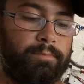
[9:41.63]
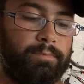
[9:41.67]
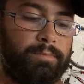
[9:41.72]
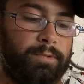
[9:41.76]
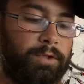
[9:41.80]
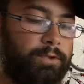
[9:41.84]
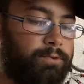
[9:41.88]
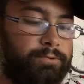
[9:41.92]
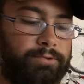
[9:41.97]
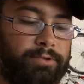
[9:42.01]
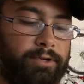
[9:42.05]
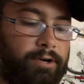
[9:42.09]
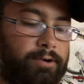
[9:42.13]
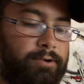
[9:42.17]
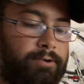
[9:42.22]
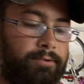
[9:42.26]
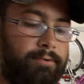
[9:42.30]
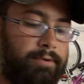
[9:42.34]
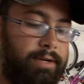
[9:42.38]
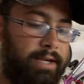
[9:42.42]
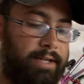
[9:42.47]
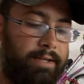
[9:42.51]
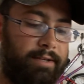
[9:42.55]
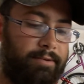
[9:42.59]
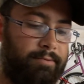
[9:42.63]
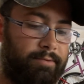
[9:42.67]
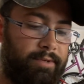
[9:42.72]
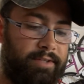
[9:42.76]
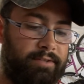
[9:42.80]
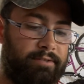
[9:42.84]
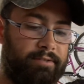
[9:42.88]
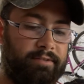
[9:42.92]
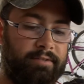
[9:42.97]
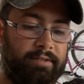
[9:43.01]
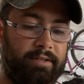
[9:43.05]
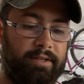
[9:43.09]
So
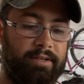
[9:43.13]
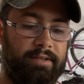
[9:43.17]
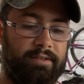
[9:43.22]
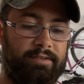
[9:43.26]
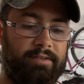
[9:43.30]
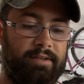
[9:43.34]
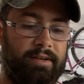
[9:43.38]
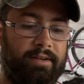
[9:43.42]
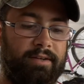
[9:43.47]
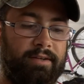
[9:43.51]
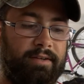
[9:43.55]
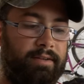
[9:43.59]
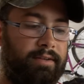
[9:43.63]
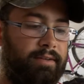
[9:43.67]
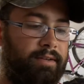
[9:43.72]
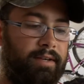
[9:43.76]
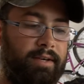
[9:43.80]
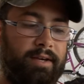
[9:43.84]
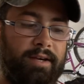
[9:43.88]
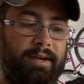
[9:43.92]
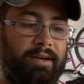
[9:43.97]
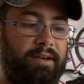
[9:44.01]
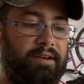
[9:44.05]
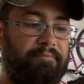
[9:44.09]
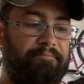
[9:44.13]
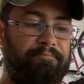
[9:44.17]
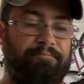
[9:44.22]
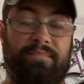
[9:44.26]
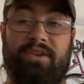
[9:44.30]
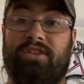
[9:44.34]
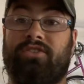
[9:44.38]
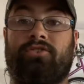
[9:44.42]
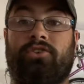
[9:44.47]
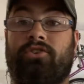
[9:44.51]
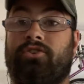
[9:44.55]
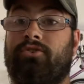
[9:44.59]
anyways, like I said,
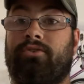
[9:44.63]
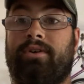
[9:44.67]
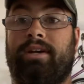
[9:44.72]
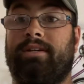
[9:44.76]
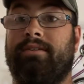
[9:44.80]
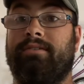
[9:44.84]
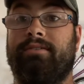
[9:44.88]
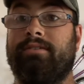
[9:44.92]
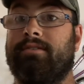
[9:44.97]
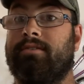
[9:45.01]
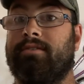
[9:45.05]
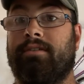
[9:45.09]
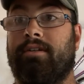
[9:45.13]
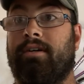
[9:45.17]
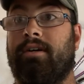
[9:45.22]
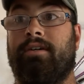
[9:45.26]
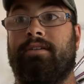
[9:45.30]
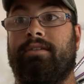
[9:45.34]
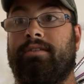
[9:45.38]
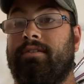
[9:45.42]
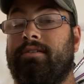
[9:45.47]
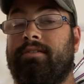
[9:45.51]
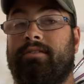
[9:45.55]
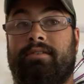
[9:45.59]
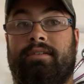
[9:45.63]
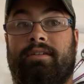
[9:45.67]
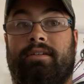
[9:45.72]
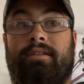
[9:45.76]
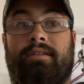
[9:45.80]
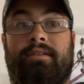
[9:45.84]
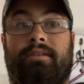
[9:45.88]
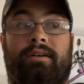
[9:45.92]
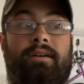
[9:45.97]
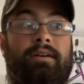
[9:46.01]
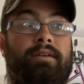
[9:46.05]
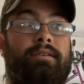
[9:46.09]
it's a great little gun, and
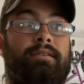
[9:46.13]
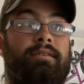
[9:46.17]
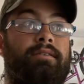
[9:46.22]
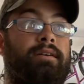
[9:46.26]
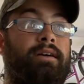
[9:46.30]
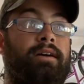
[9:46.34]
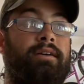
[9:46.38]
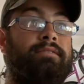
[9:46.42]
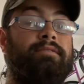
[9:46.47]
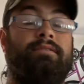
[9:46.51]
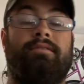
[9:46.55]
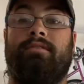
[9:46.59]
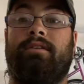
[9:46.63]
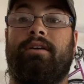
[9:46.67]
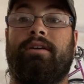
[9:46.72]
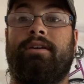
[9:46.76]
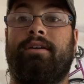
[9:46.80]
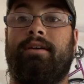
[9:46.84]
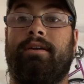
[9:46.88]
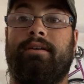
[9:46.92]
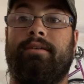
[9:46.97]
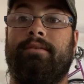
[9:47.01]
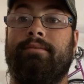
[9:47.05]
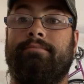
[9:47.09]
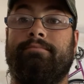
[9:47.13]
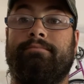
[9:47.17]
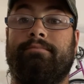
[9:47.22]
I like it.